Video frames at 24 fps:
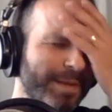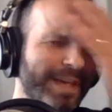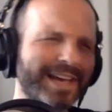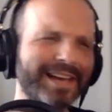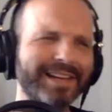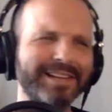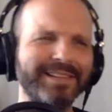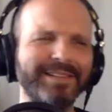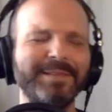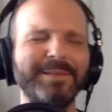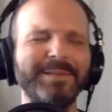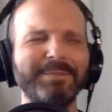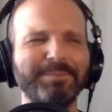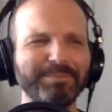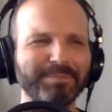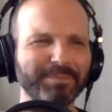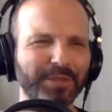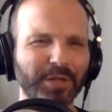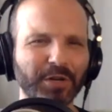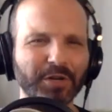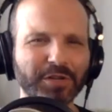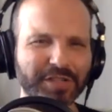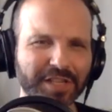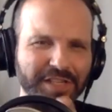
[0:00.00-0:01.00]
Oh man,
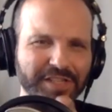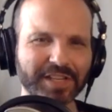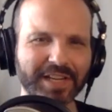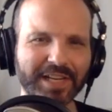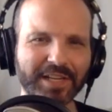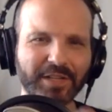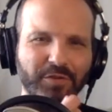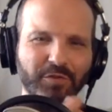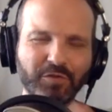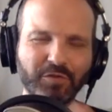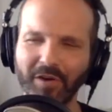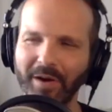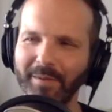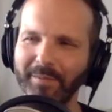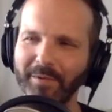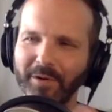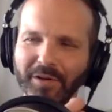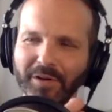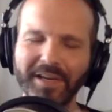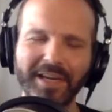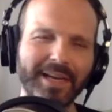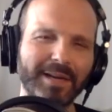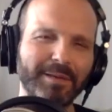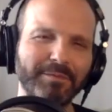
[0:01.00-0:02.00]
there's this like drummer
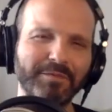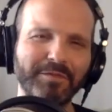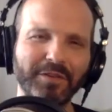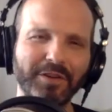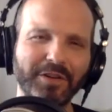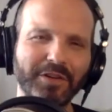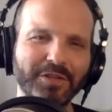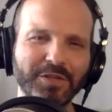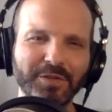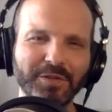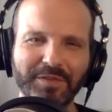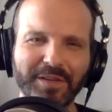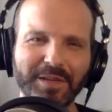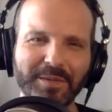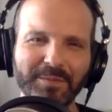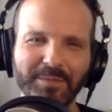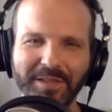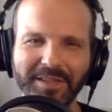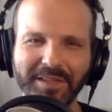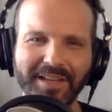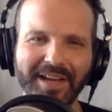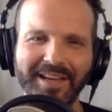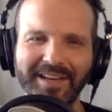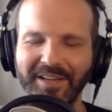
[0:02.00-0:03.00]
cam footage of him
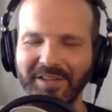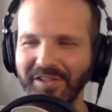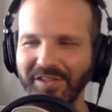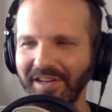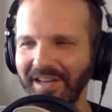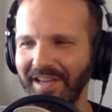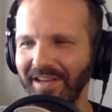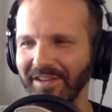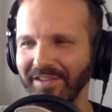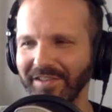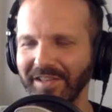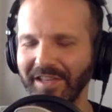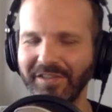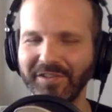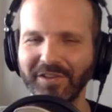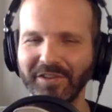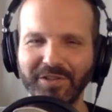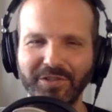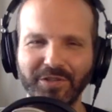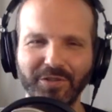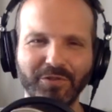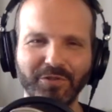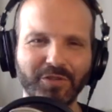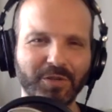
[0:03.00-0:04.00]
with Nine Inch Nails that's
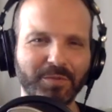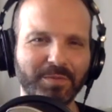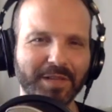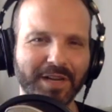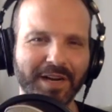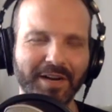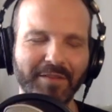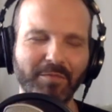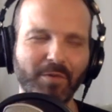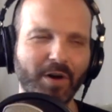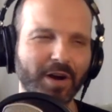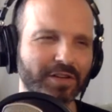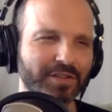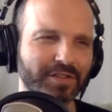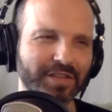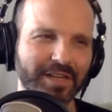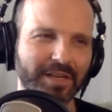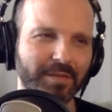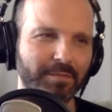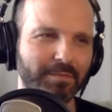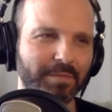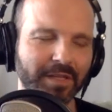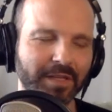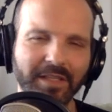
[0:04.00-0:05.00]
on YouTube that I've watched like
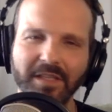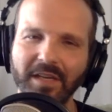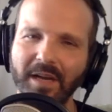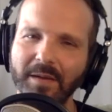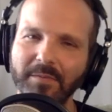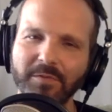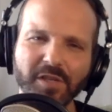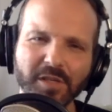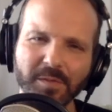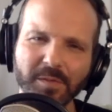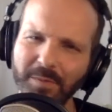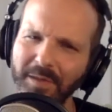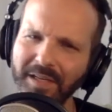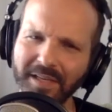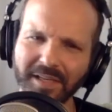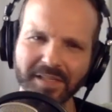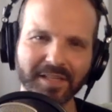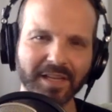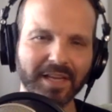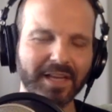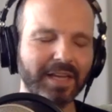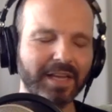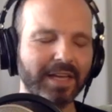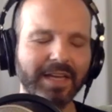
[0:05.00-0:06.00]
a million times just because
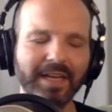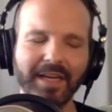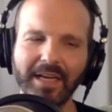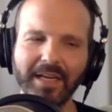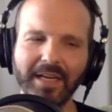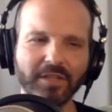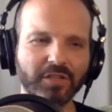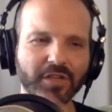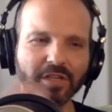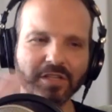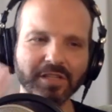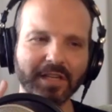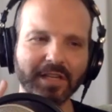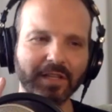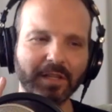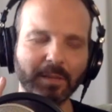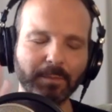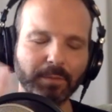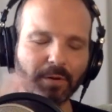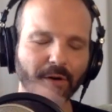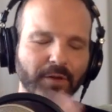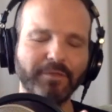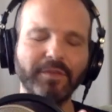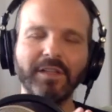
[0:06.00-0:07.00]
it's just like the
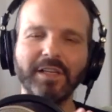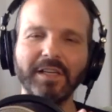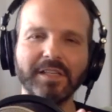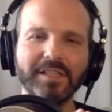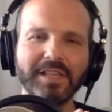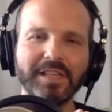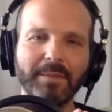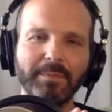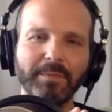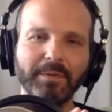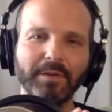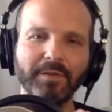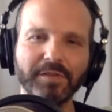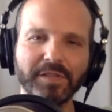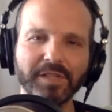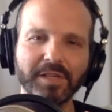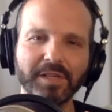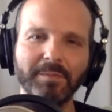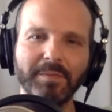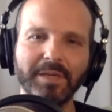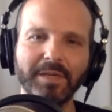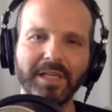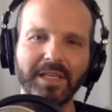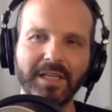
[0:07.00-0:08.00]
perfect example of
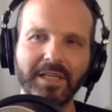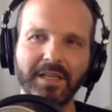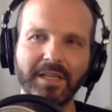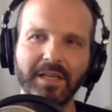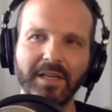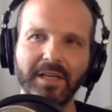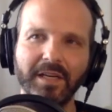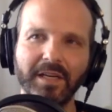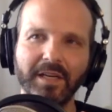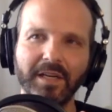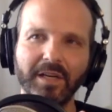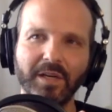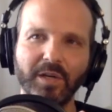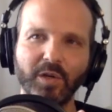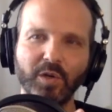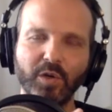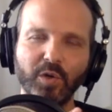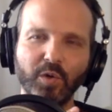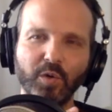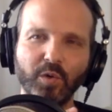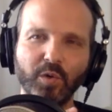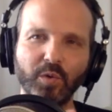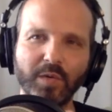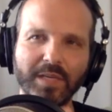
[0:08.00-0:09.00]
somebody
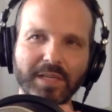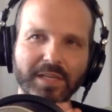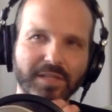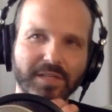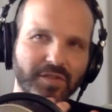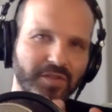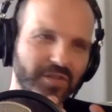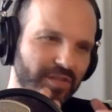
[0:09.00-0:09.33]
who is